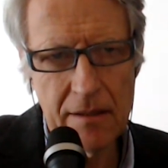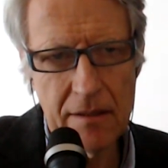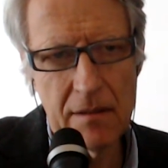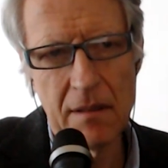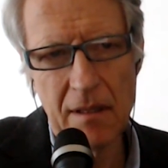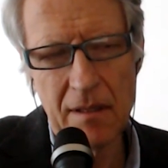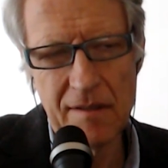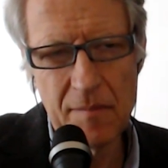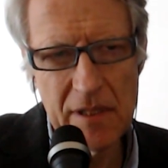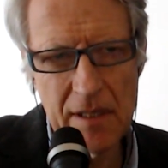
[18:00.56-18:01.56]
and
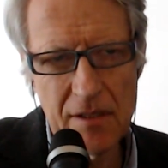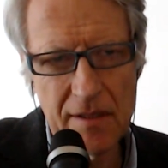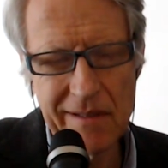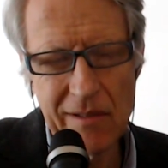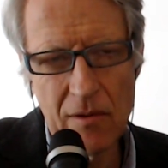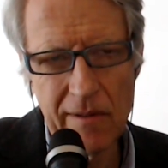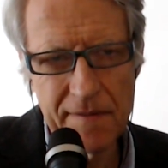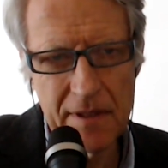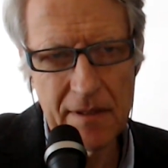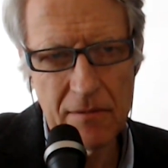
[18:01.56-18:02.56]
especially just
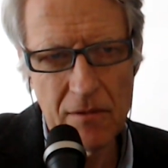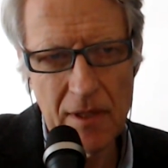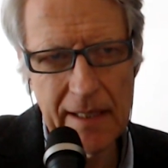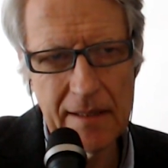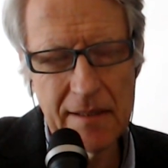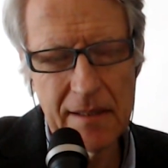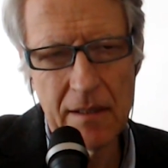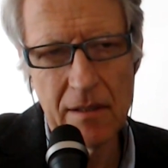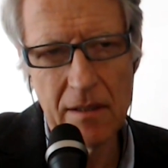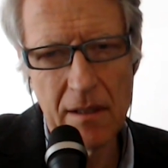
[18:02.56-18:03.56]
after the riots,
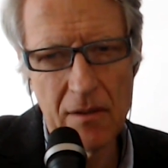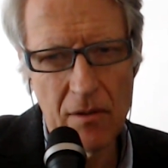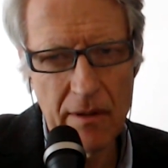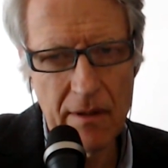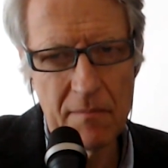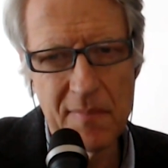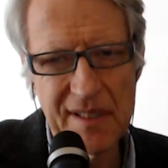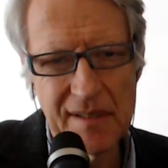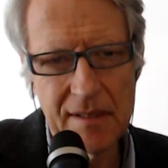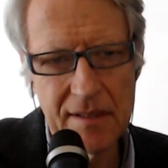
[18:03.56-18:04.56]
a lot of the
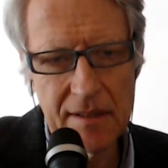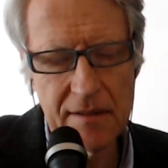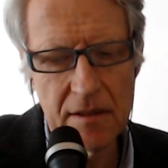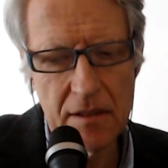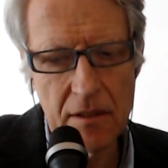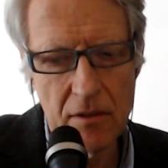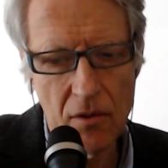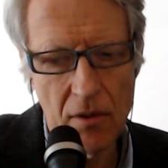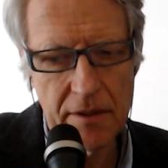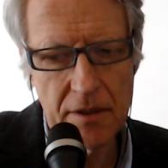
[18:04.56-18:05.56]
businesses did a
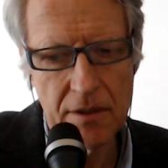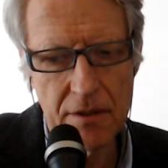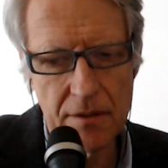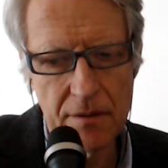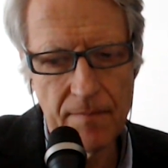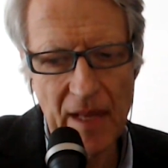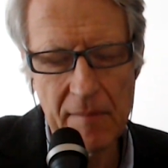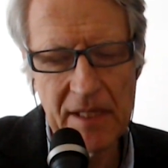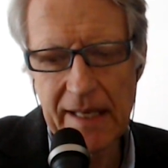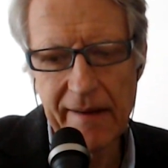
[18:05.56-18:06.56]
lot to.
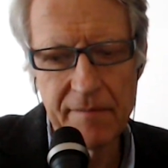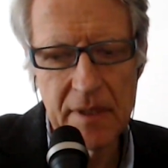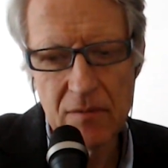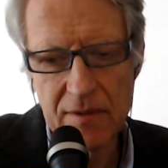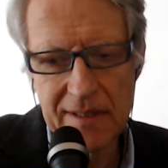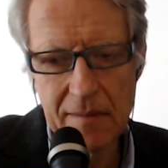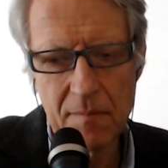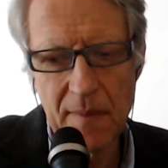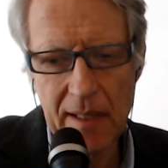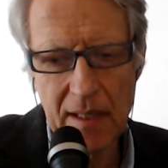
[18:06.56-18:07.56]
I mean, the government was
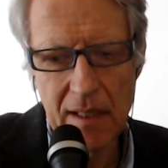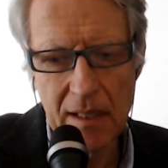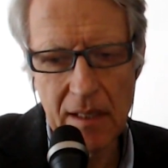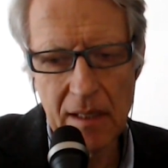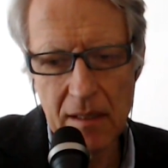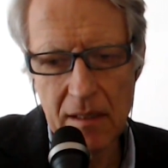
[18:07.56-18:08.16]
completely